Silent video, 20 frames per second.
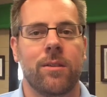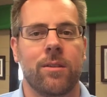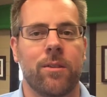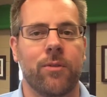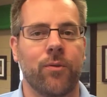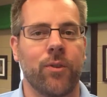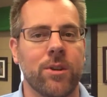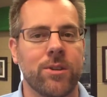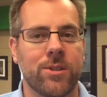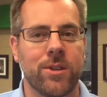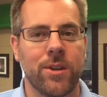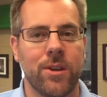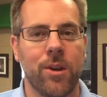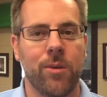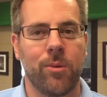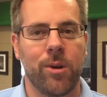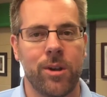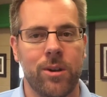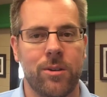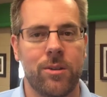The first thing
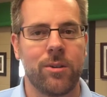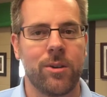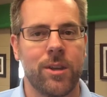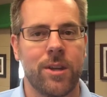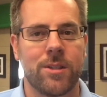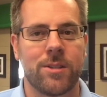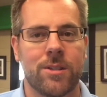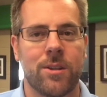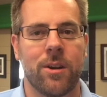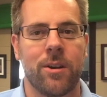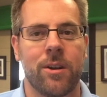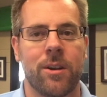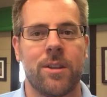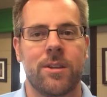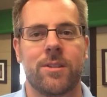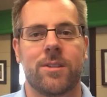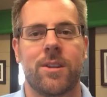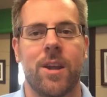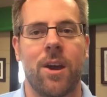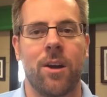you'll want to do to get started
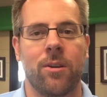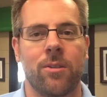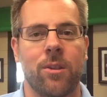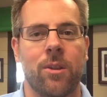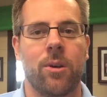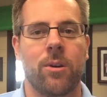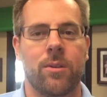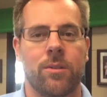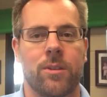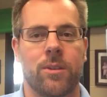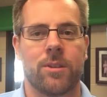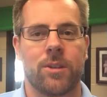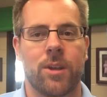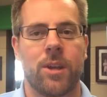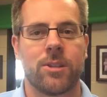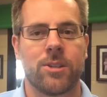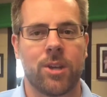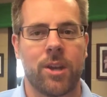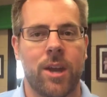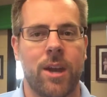is download the
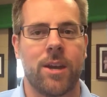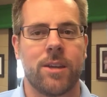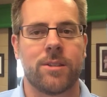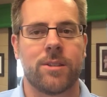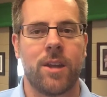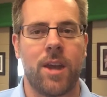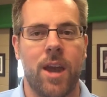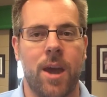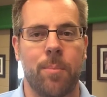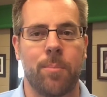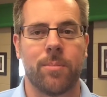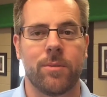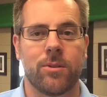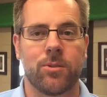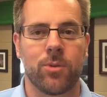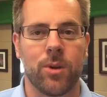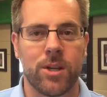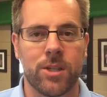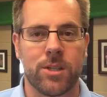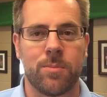TouchCast app.
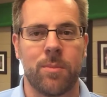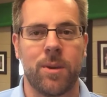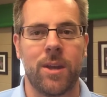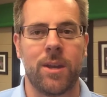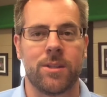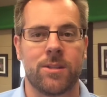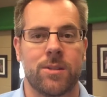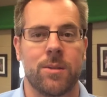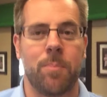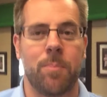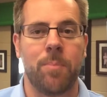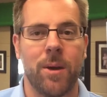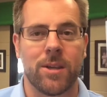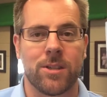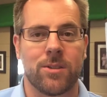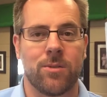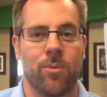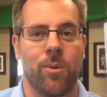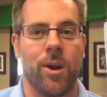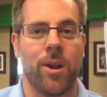Trust me, it's the
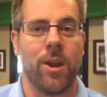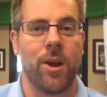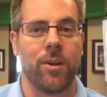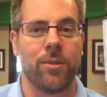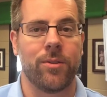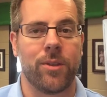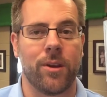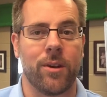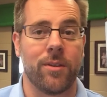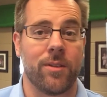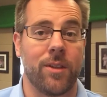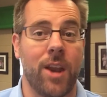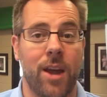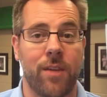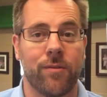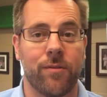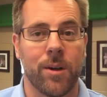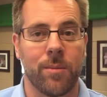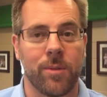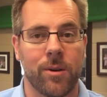best one out there that
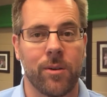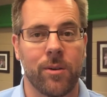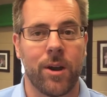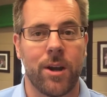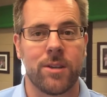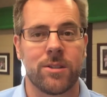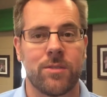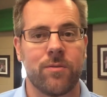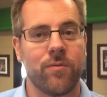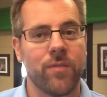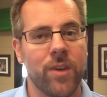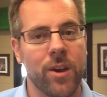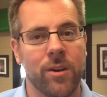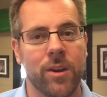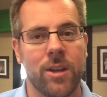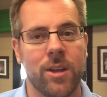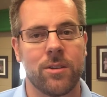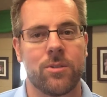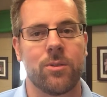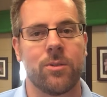I've come across.
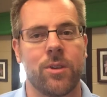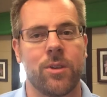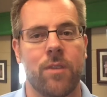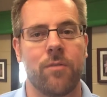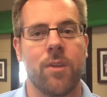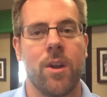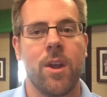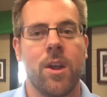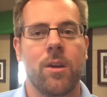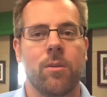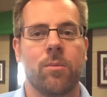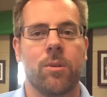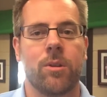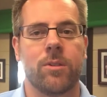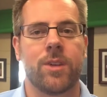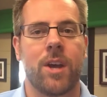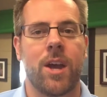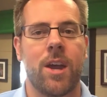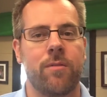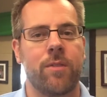Very intuitive.
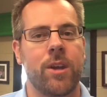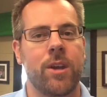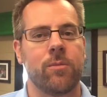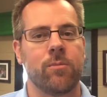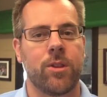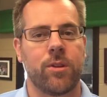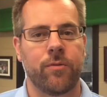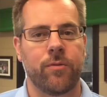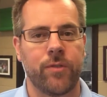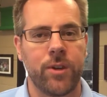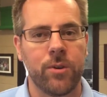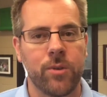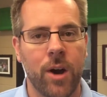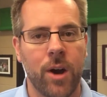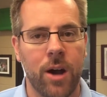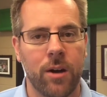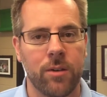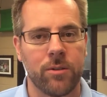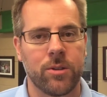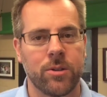We'll dive in with a few
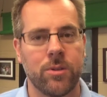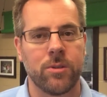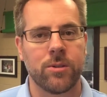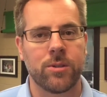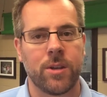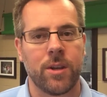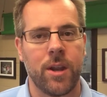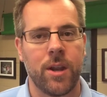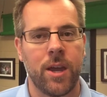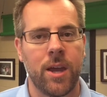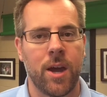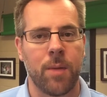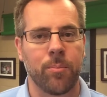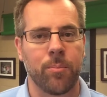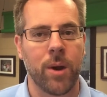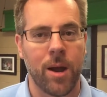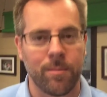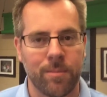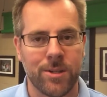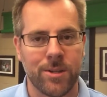how-tos today. I
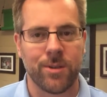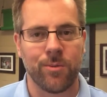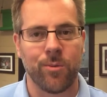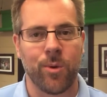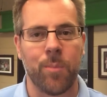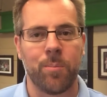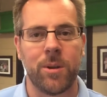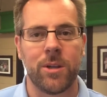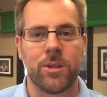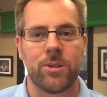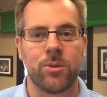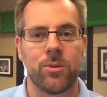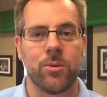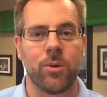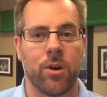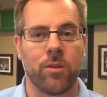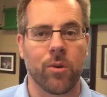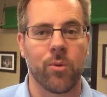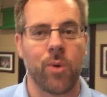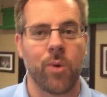promise it won't be too
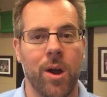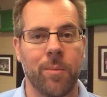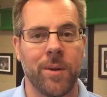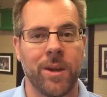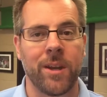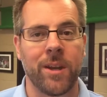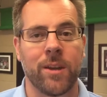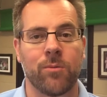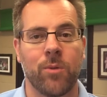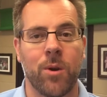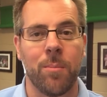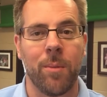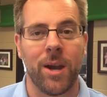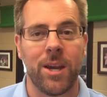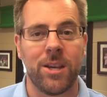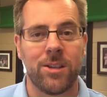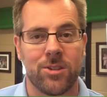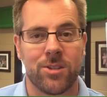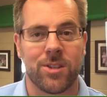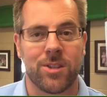overwhelming, and we
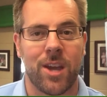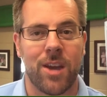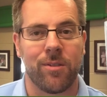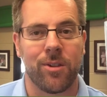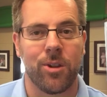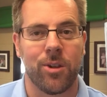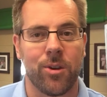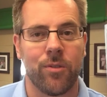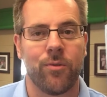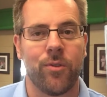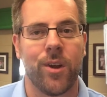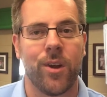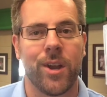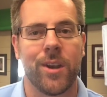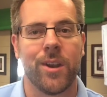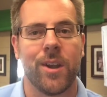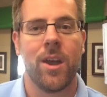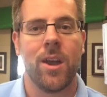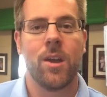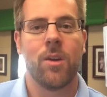might just have a little
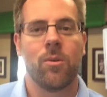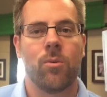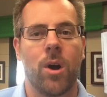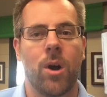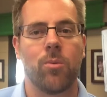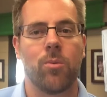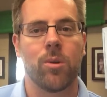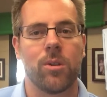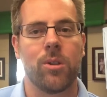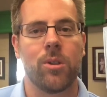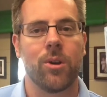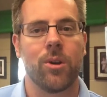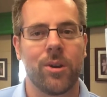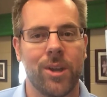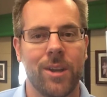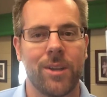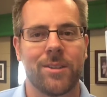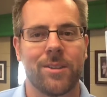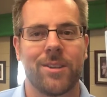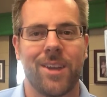fun while we're
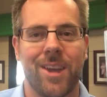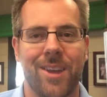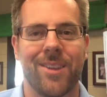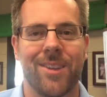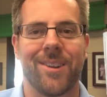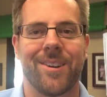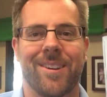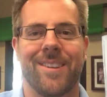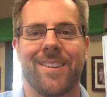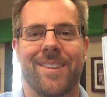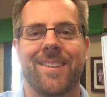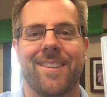learning together.